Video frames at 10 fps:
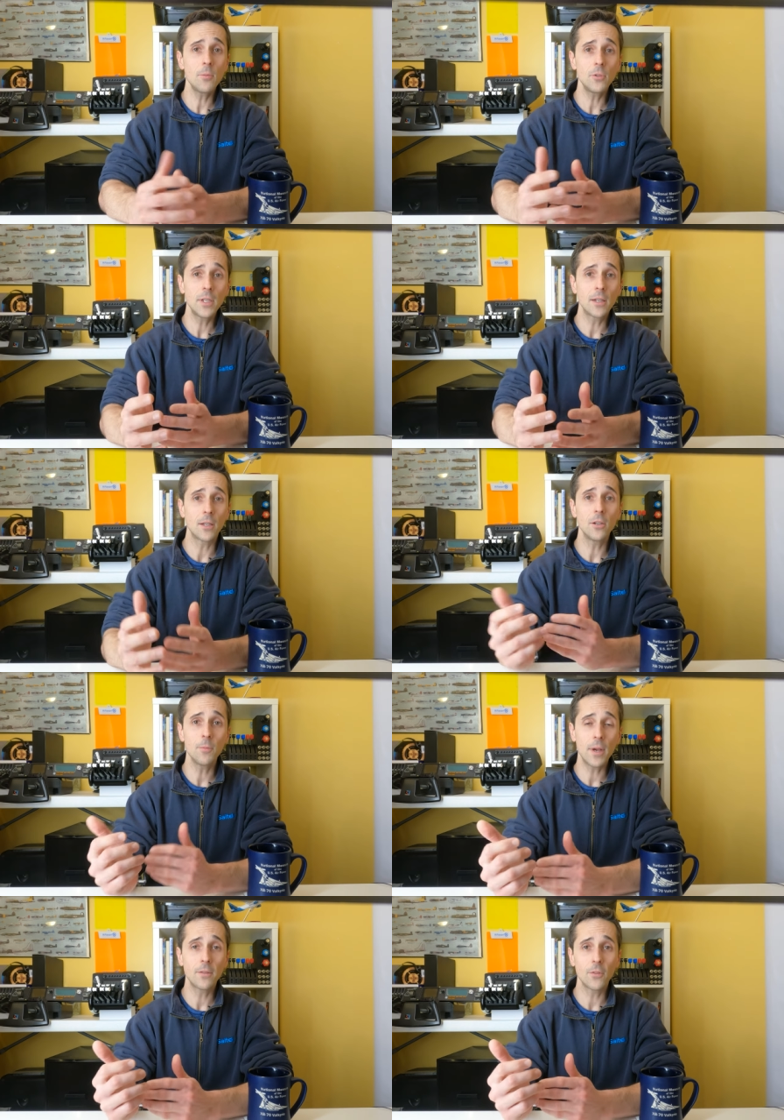able to get a good
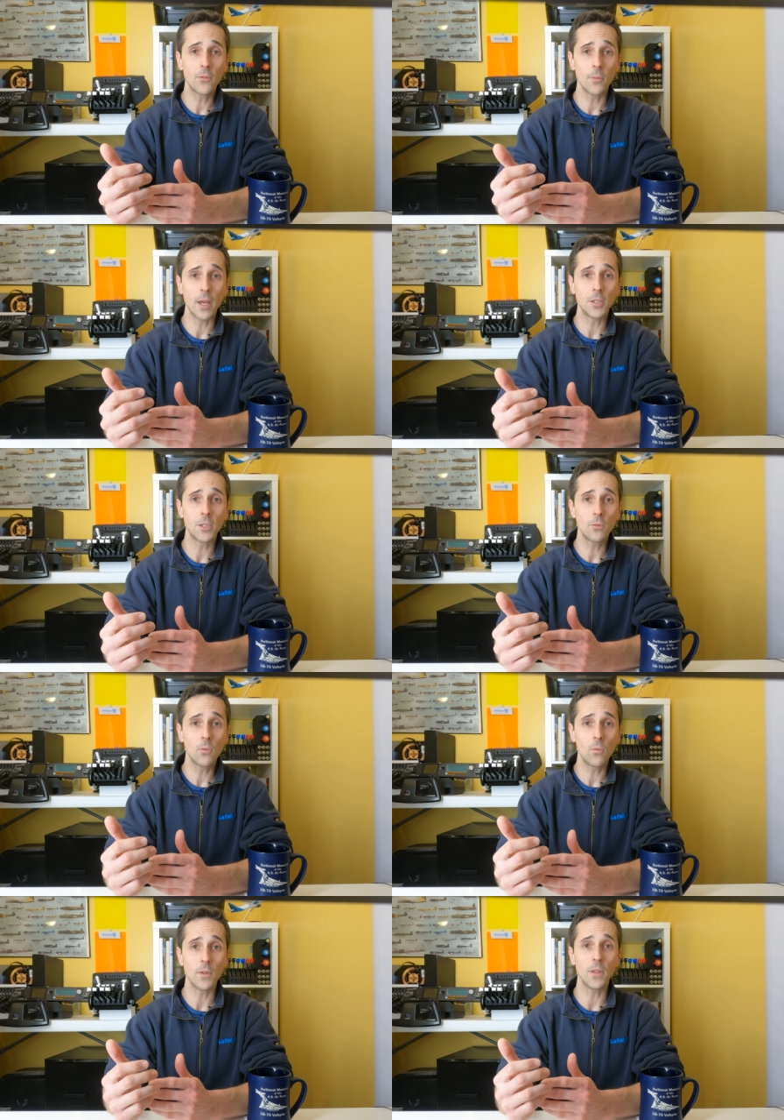amount of
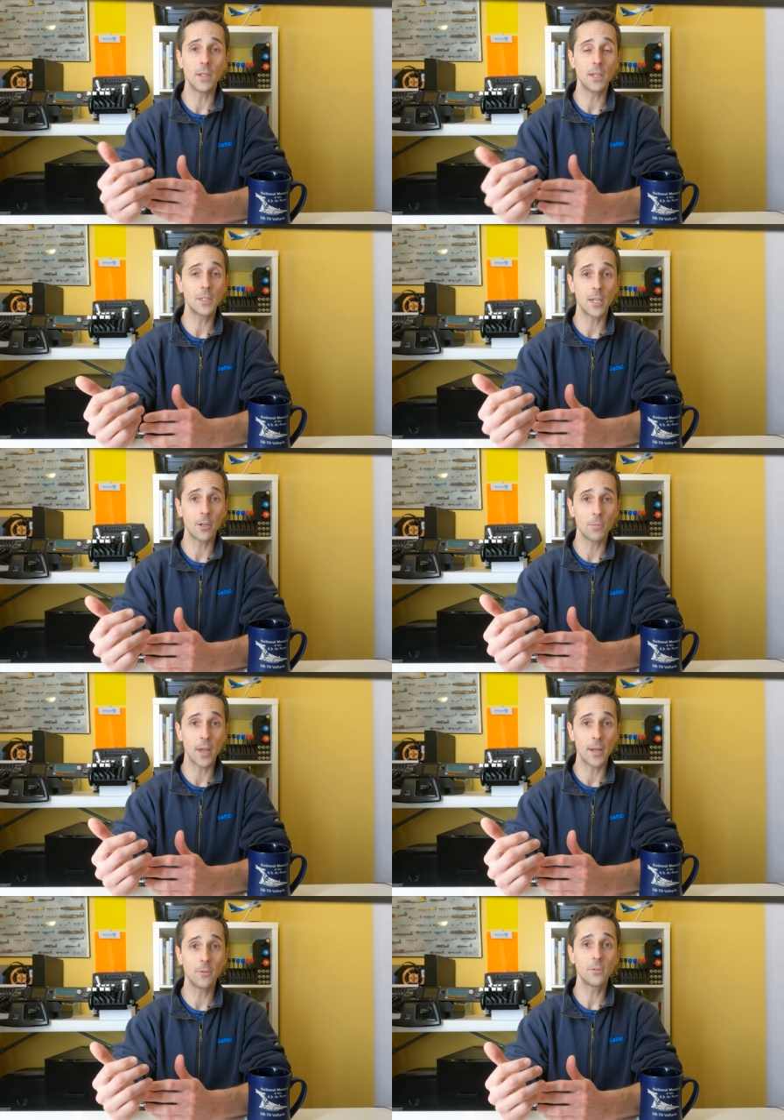information with the annunciator
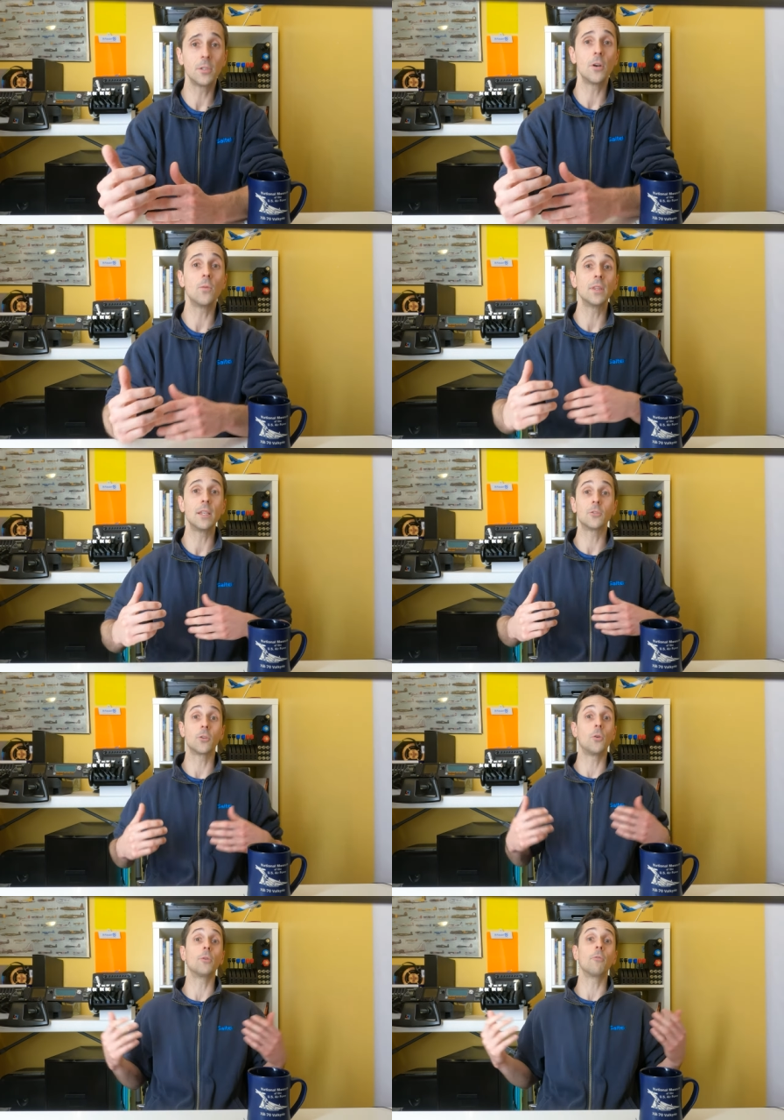panel to know when things
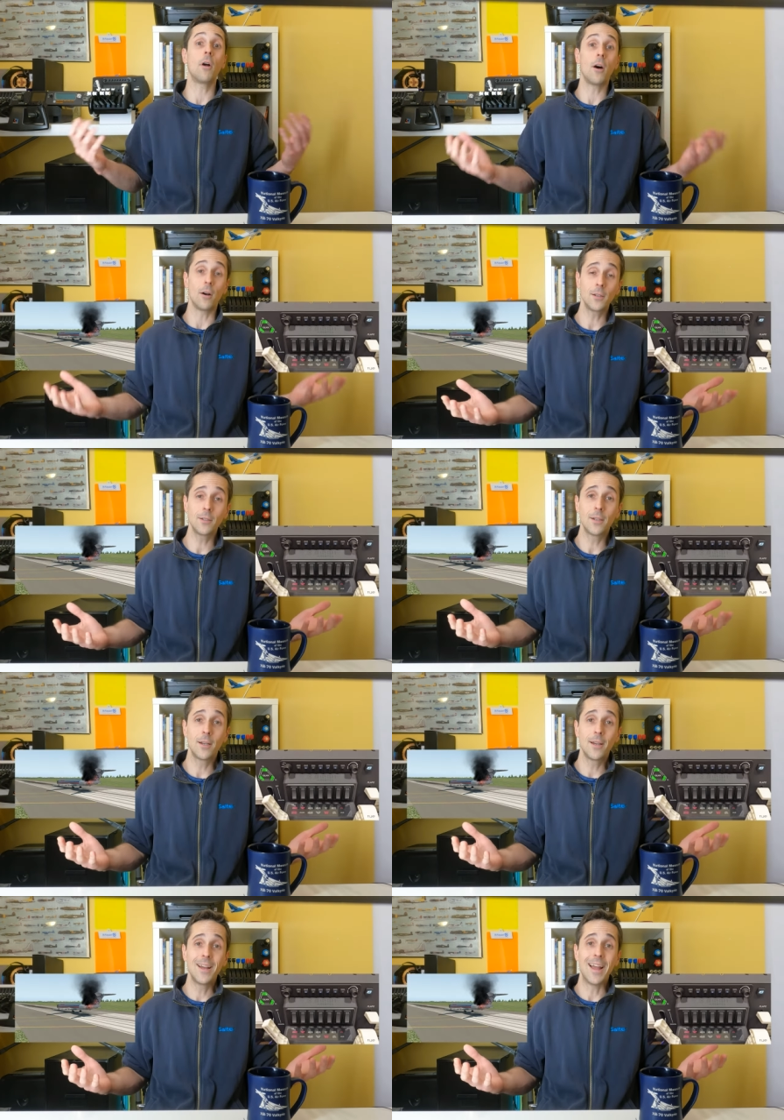are going wrong
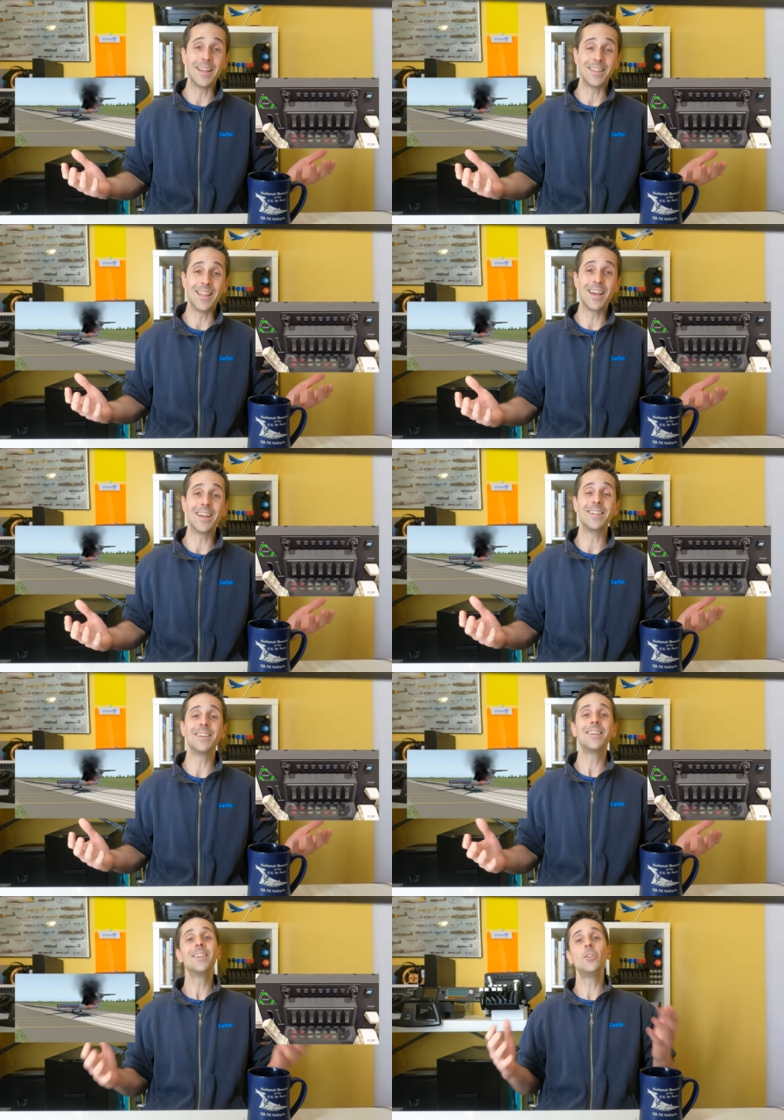and
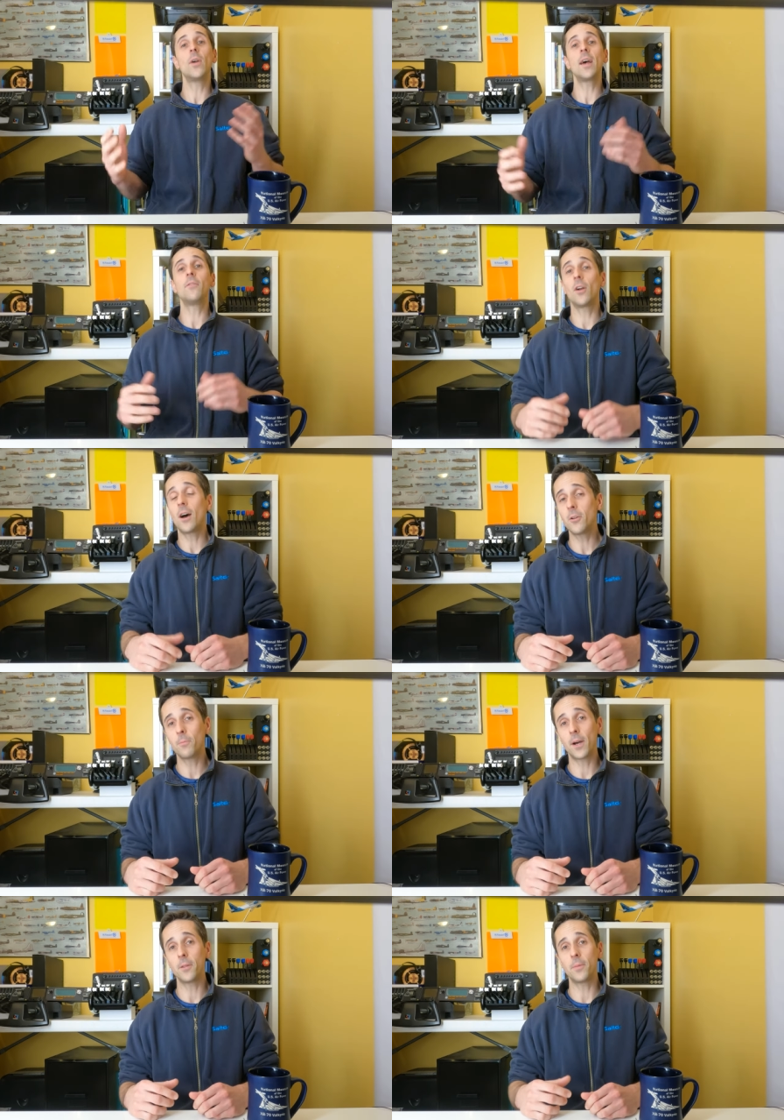then you have your
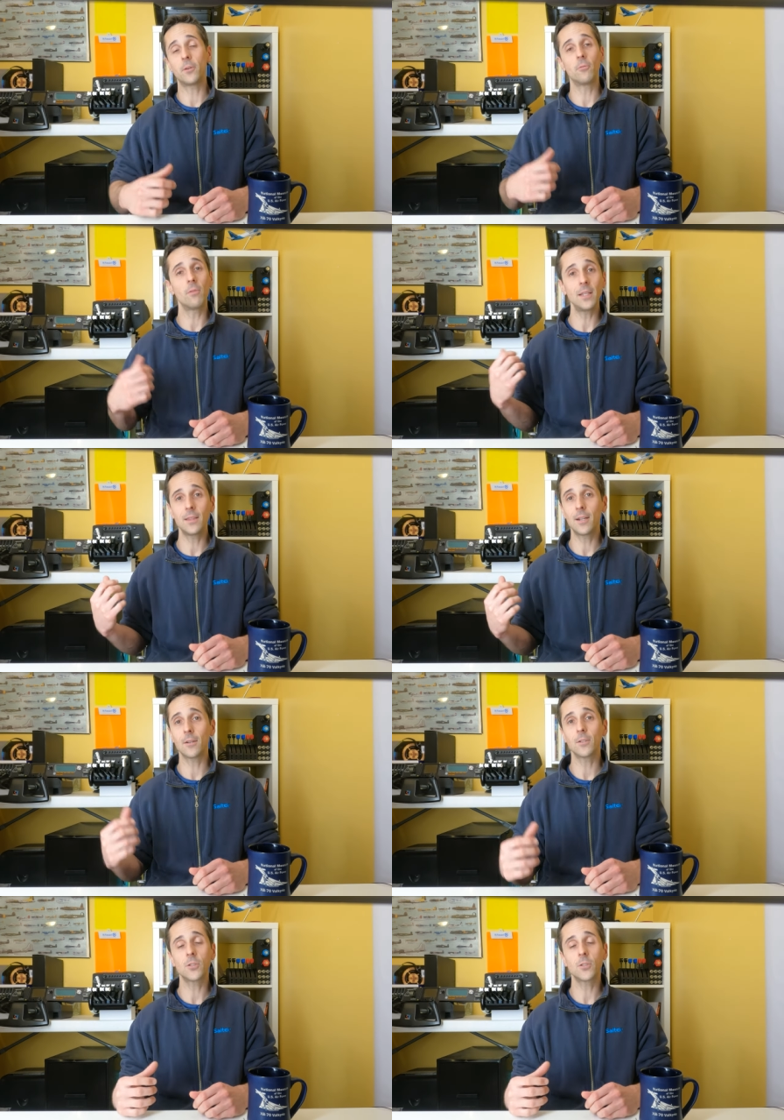autopilot panel right there.